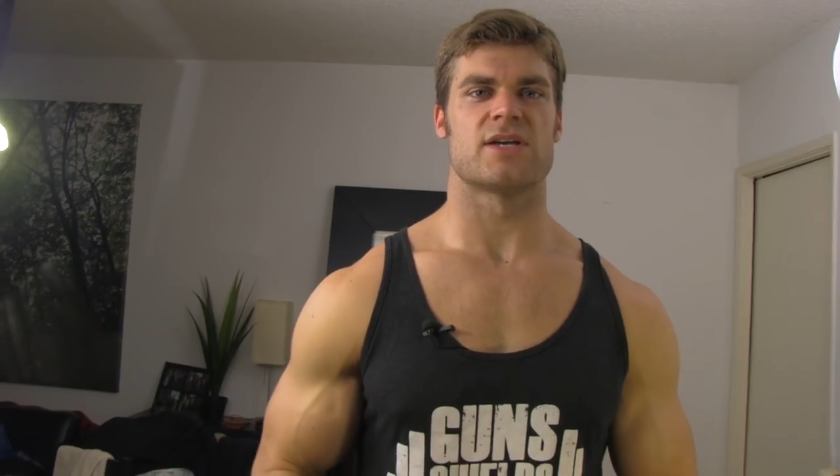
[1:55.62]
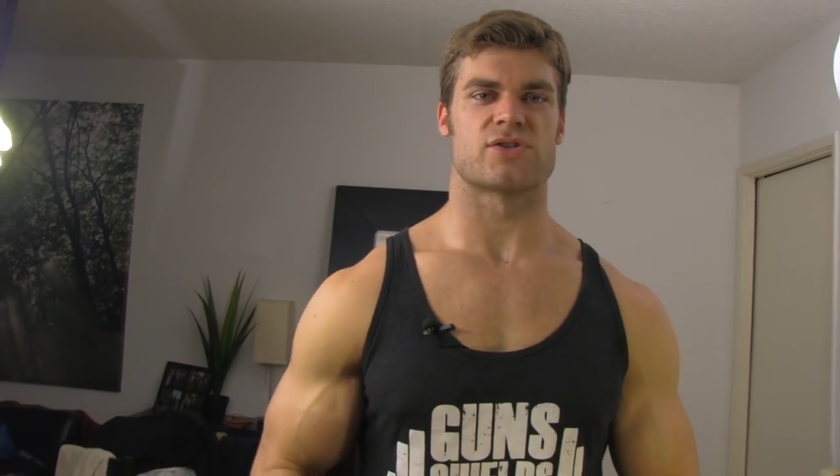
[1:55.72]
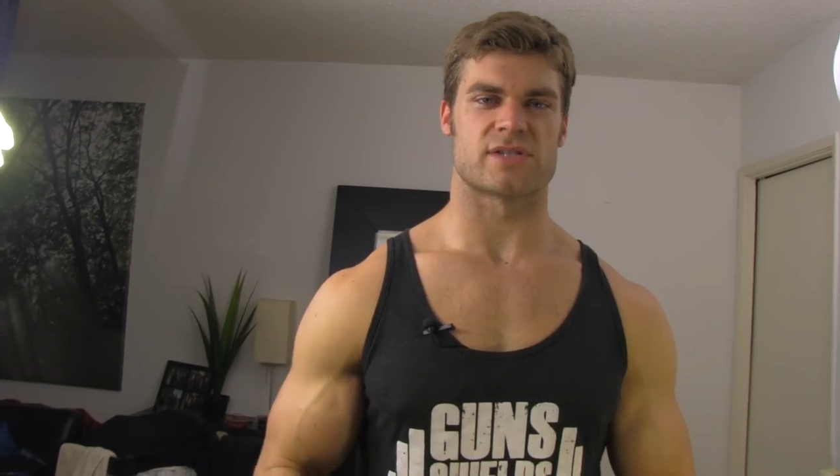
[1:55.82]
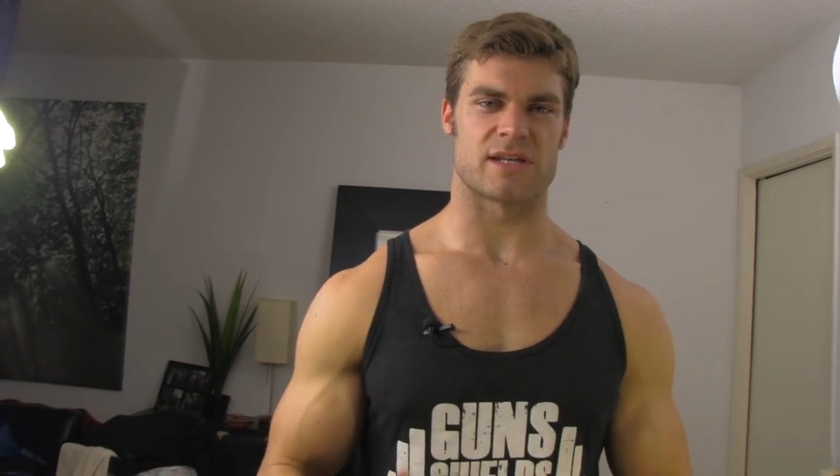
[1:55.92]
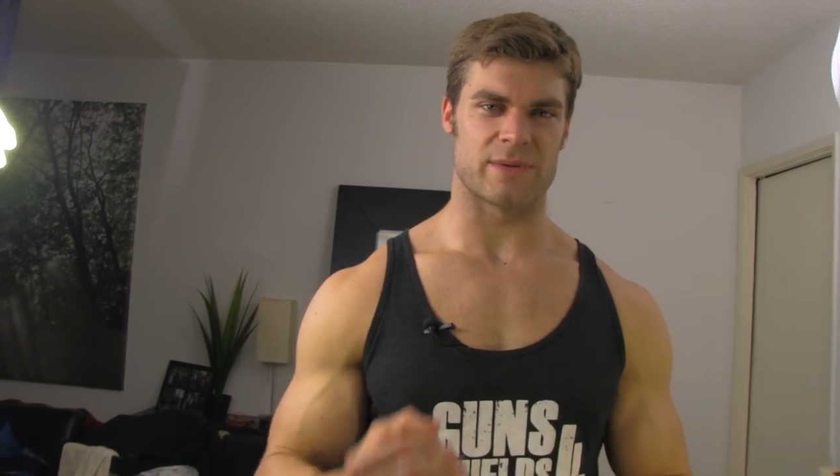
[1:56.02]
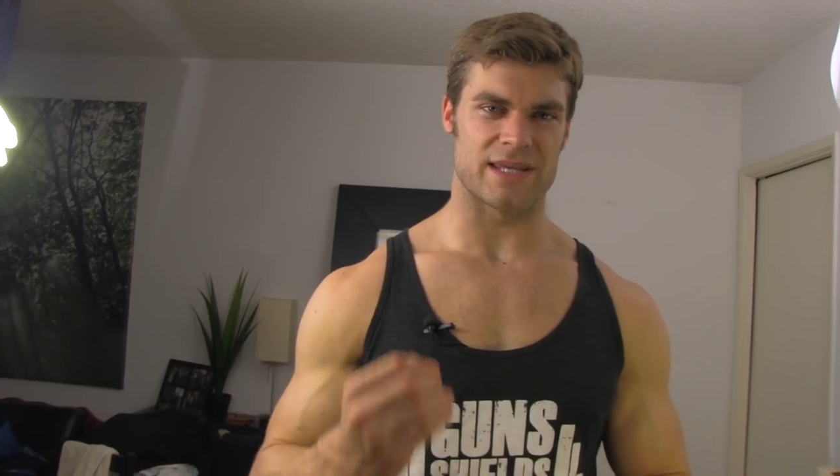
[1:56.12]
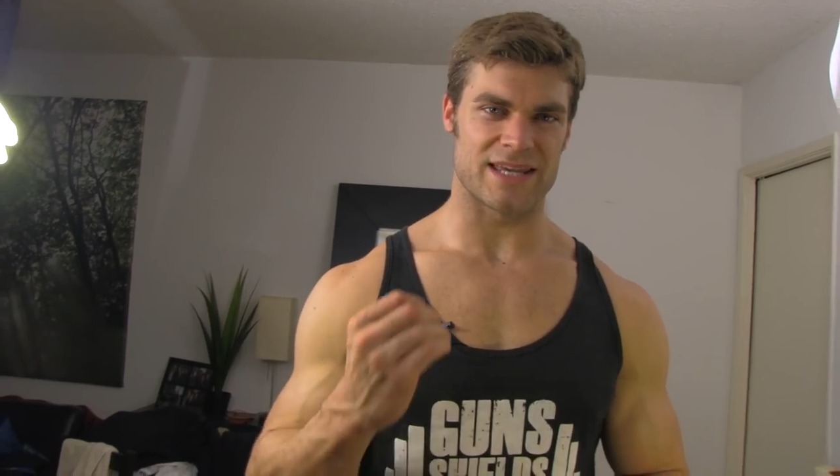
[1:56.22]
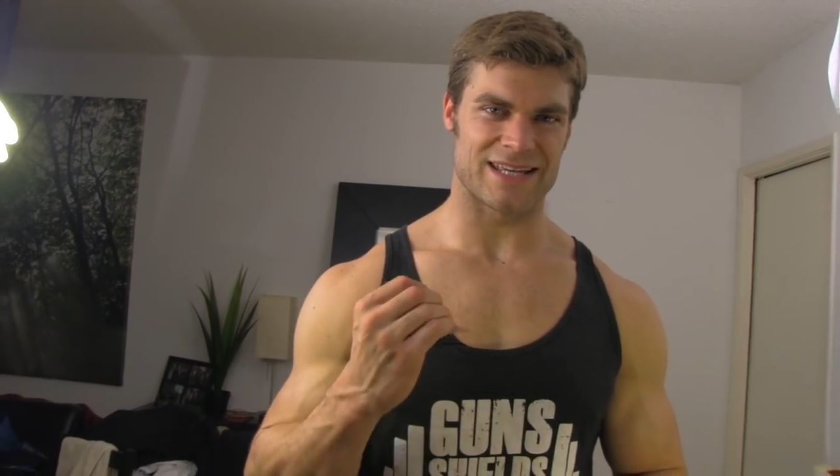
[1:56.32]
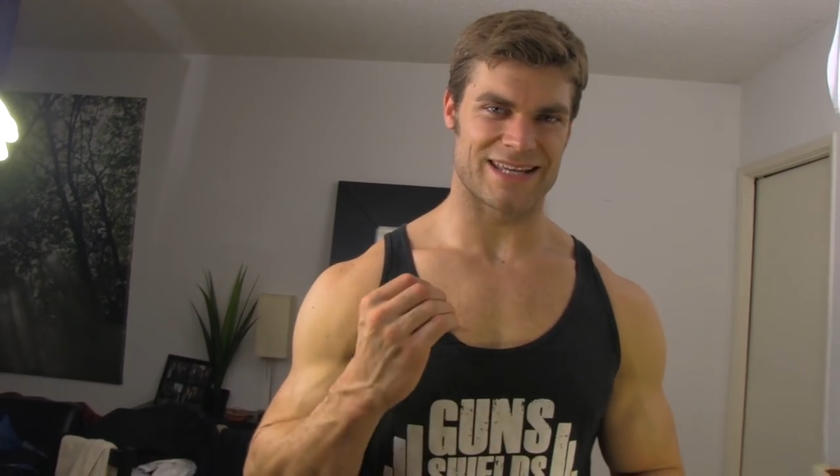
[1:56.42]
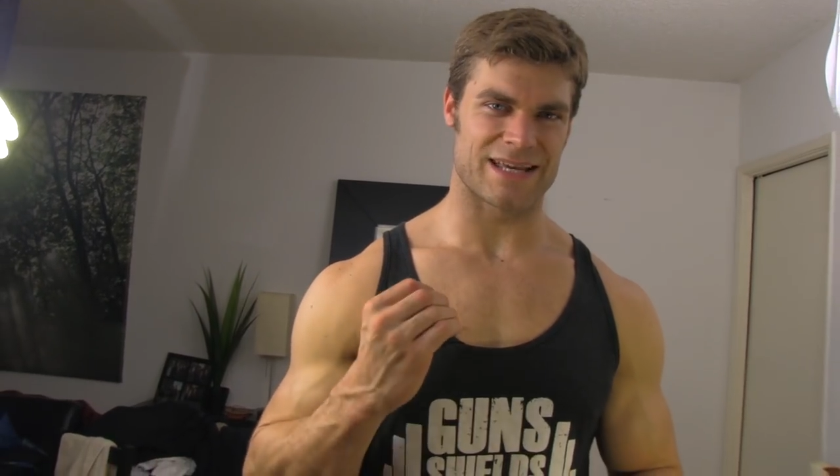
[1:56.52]
So it's gonna
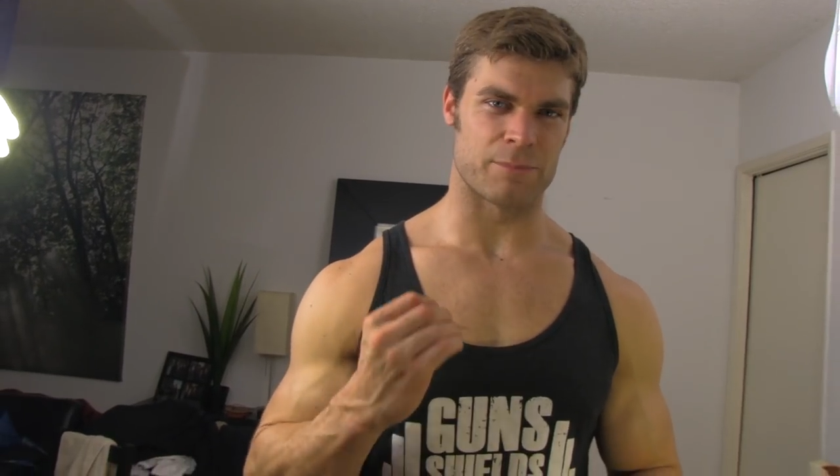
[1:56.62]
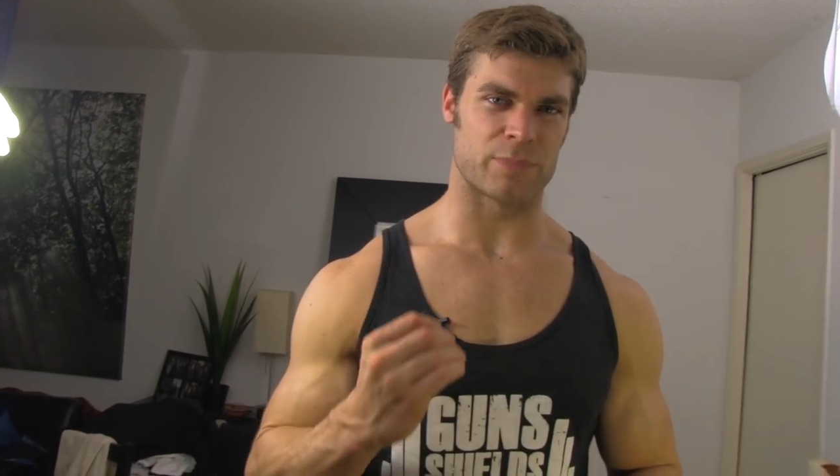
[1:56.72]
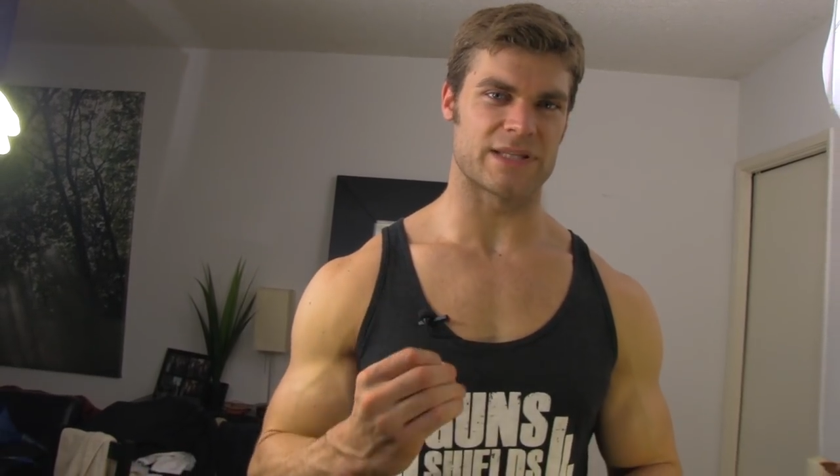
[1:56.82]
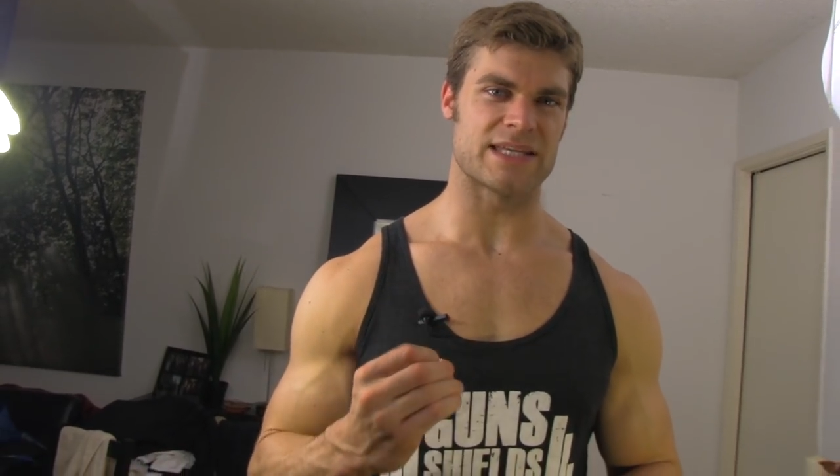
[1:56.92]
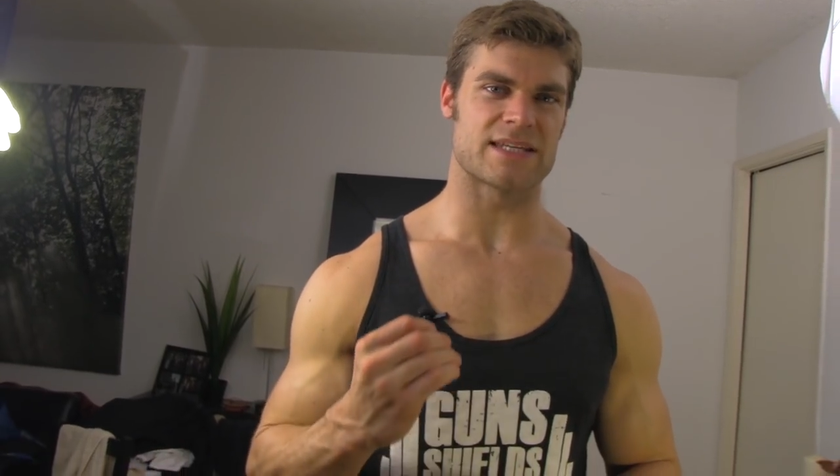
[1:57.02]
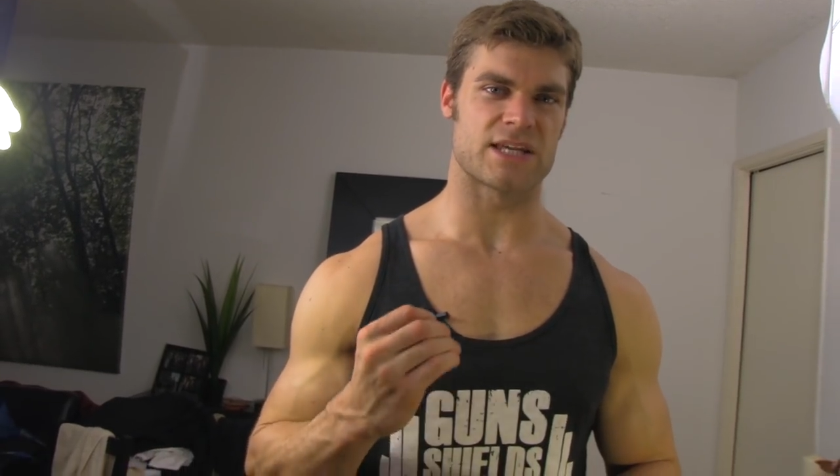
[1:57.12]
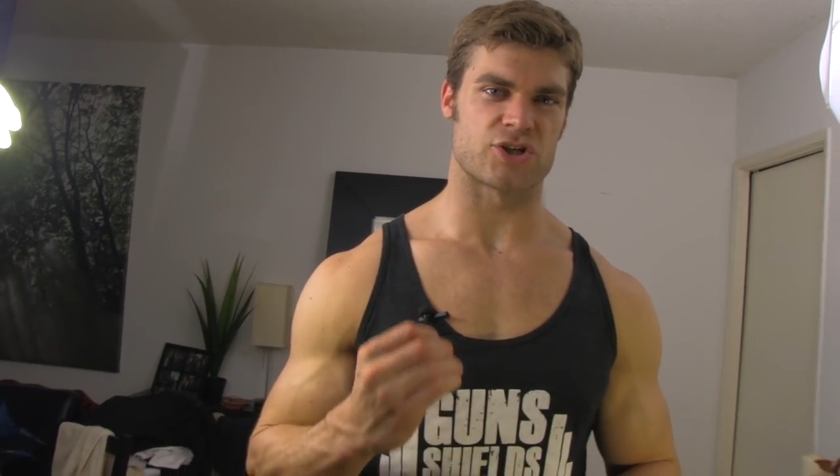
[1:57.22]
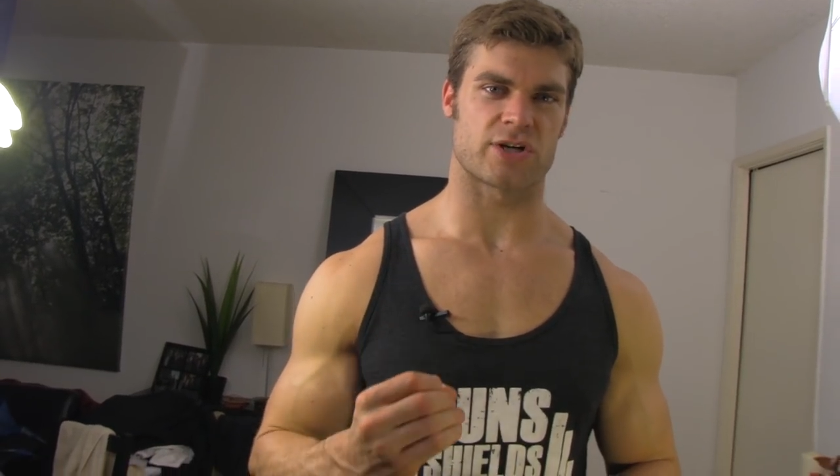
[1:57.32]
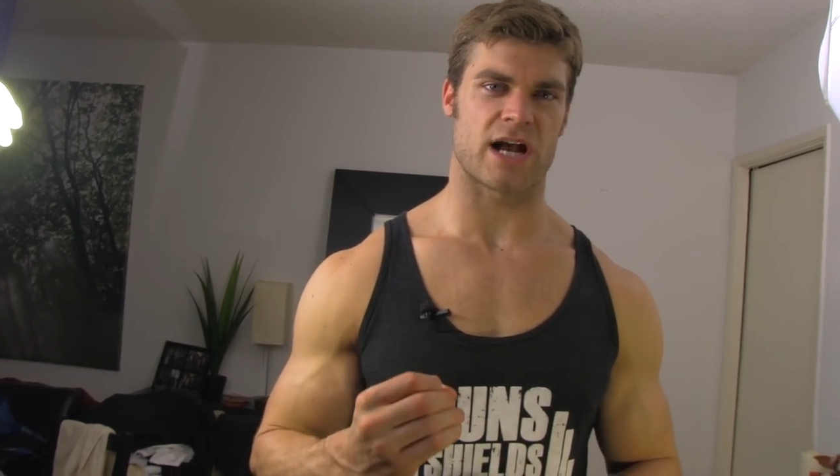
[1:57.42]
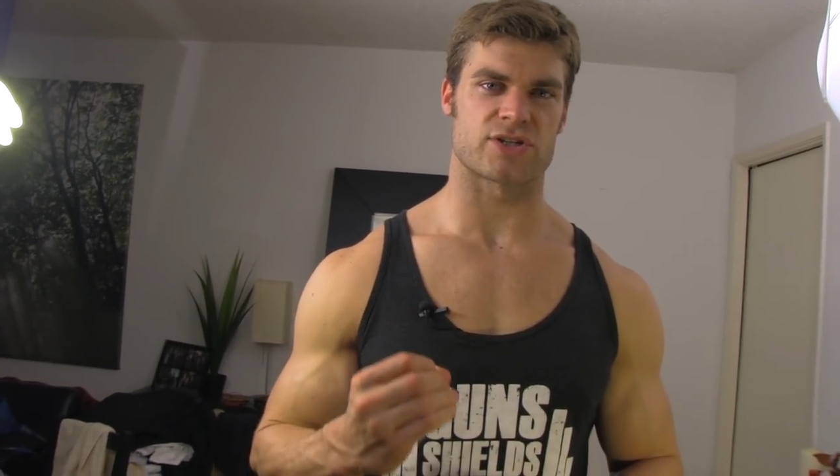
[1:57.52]
be complete
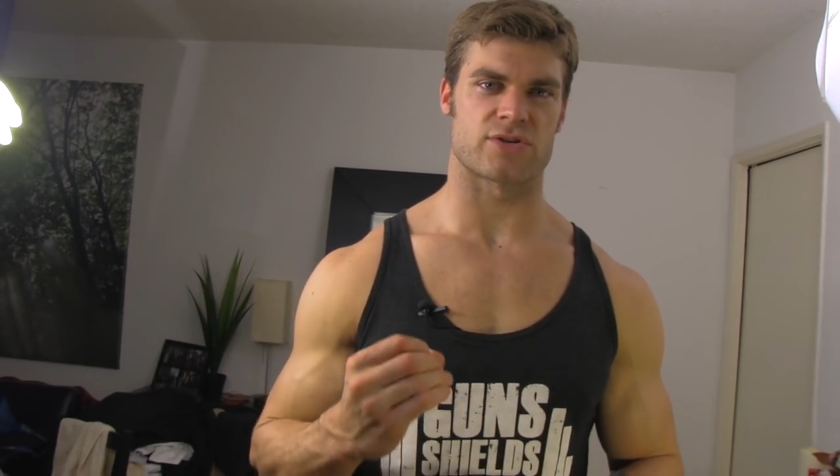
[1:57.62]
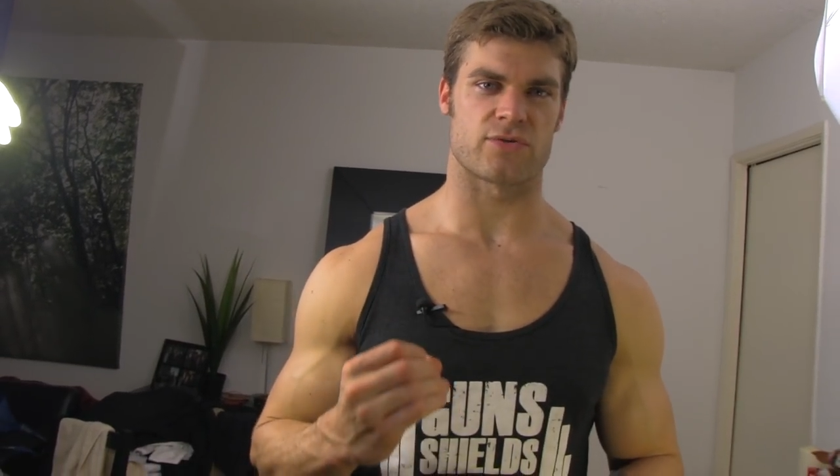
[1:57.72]
contraction